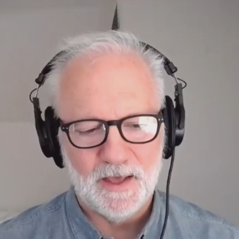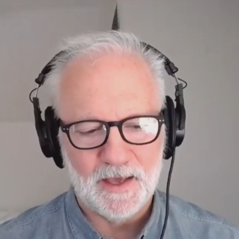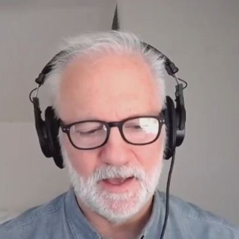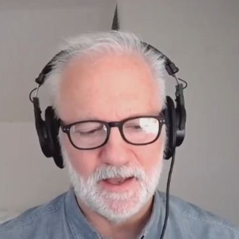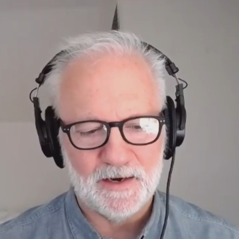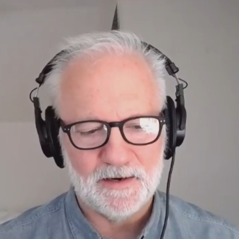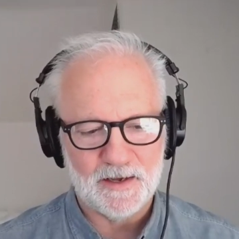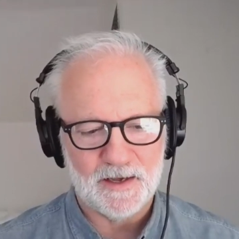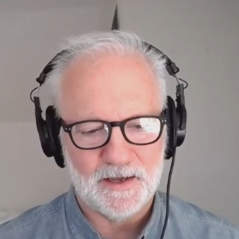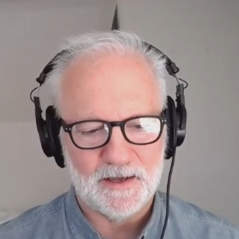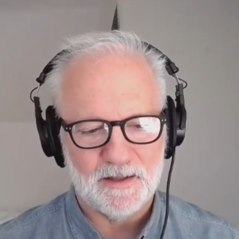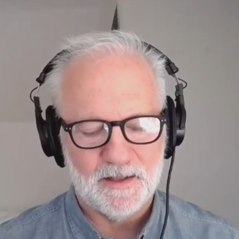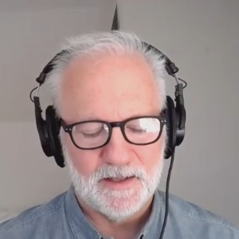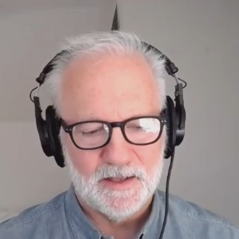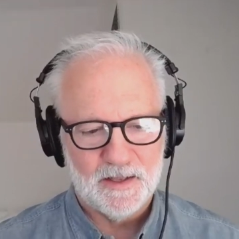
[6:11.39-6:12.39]
And
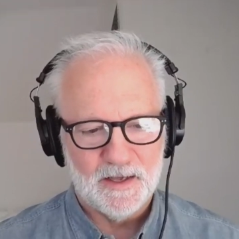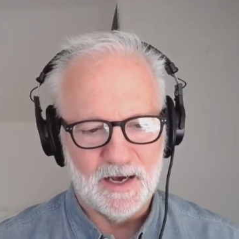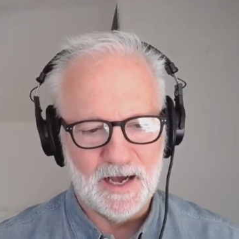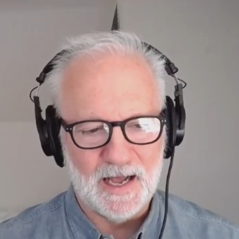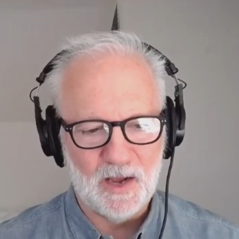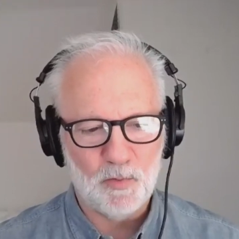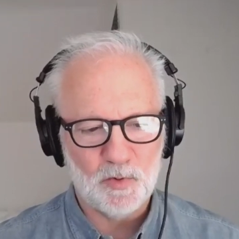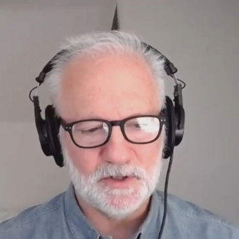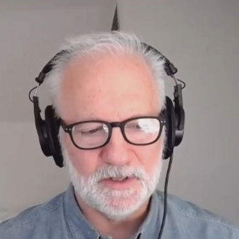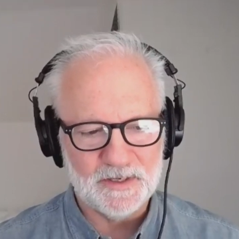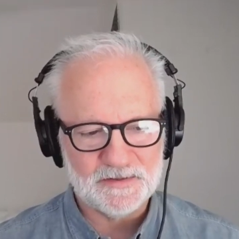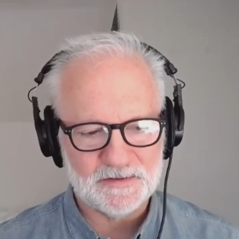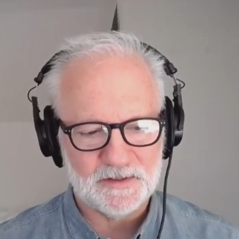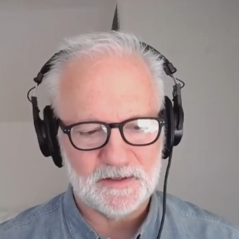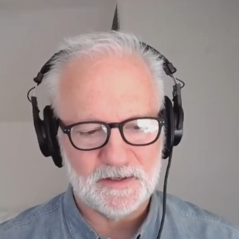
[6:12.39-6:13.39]
I would
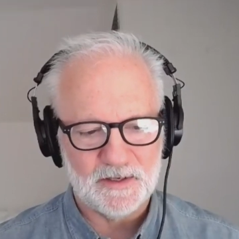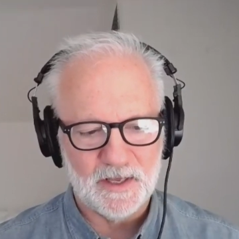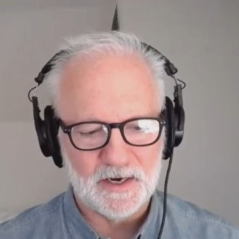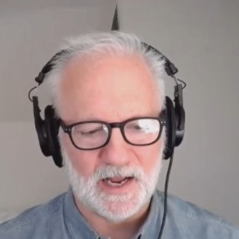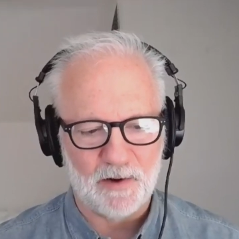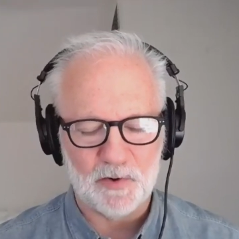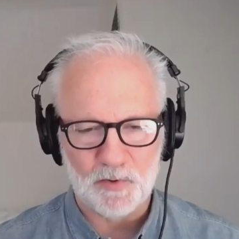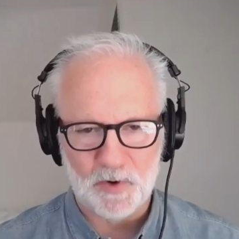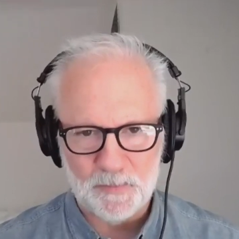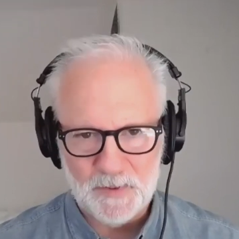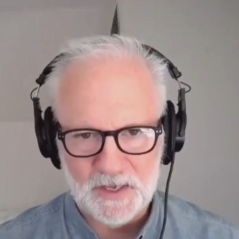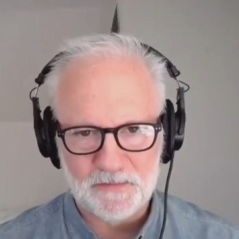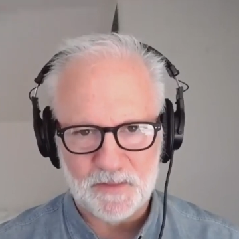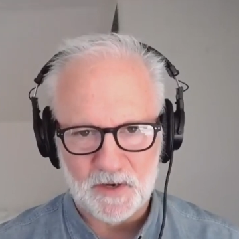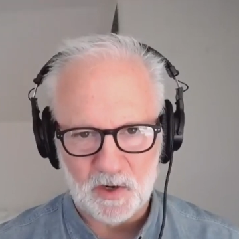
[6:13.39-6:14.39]
listen, and I would
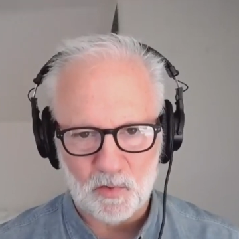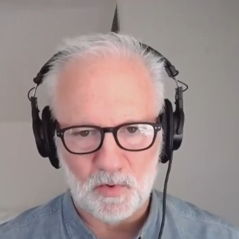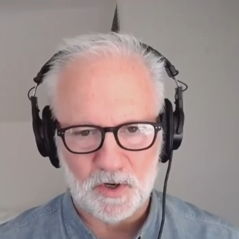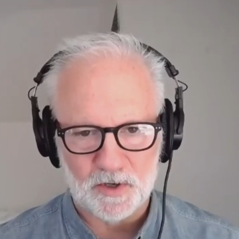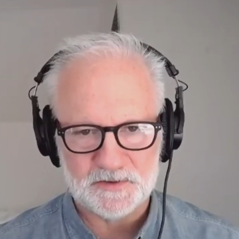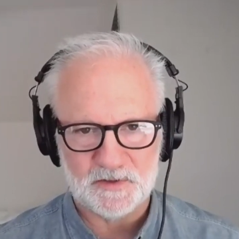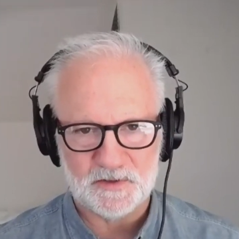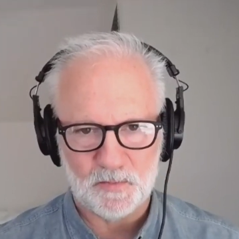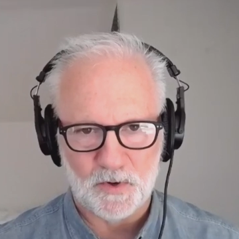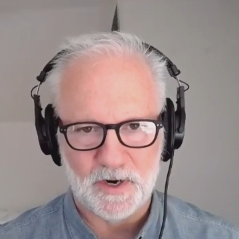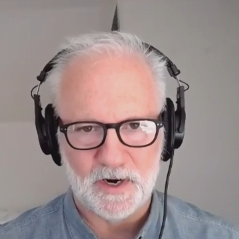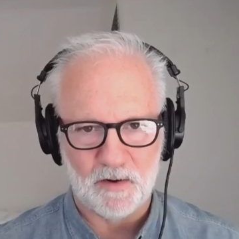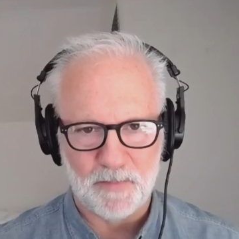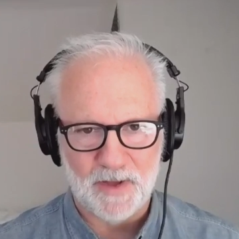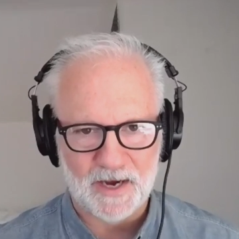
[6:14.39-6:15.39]
repeat their words in
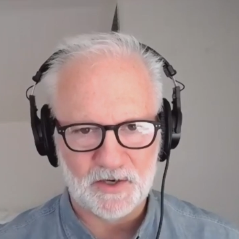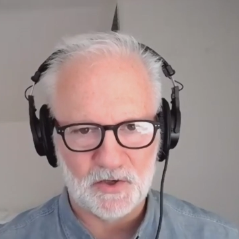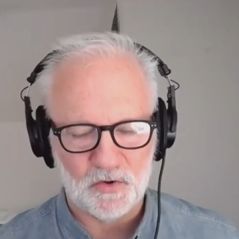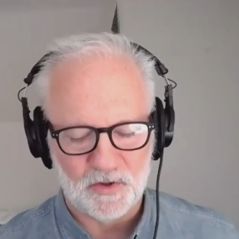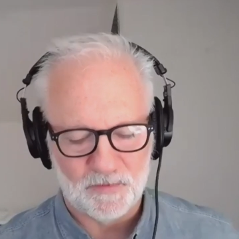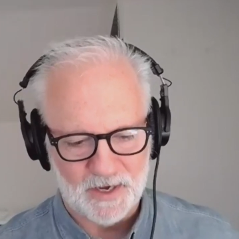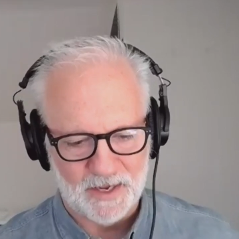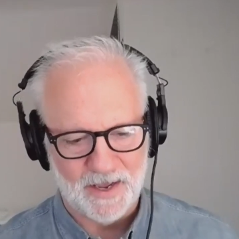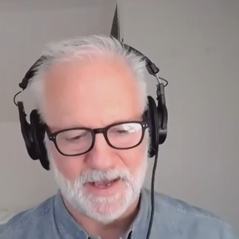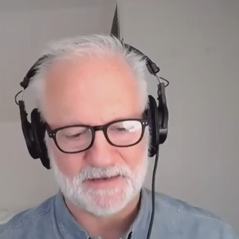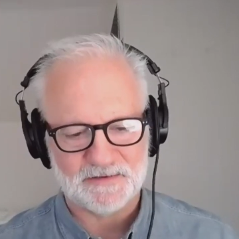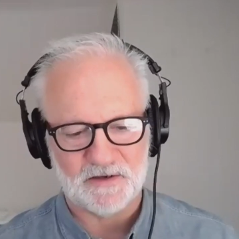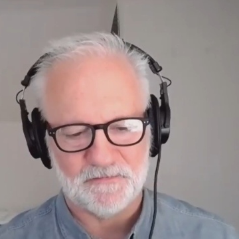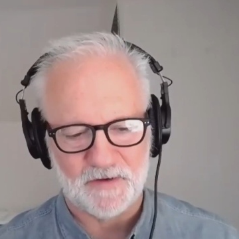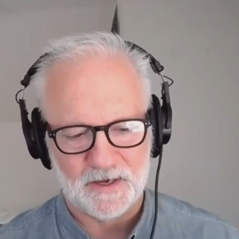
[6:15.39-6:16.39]
prayer back to them. I'd
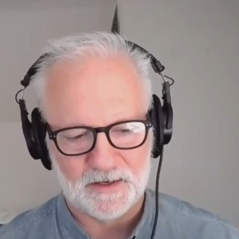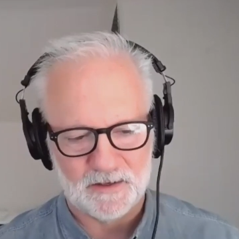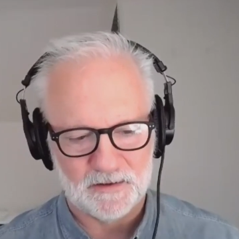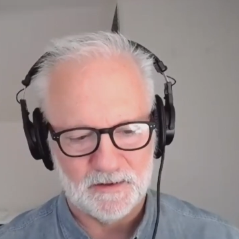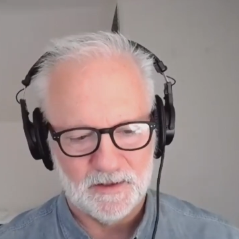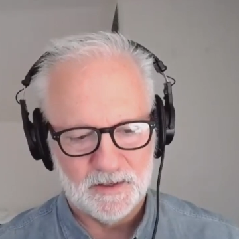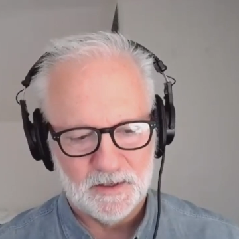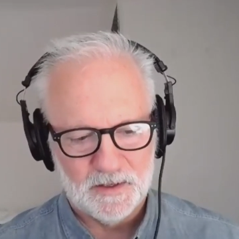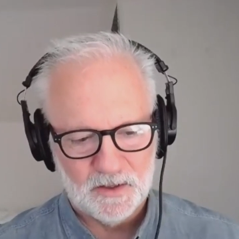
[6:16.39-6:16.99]
ask if I could,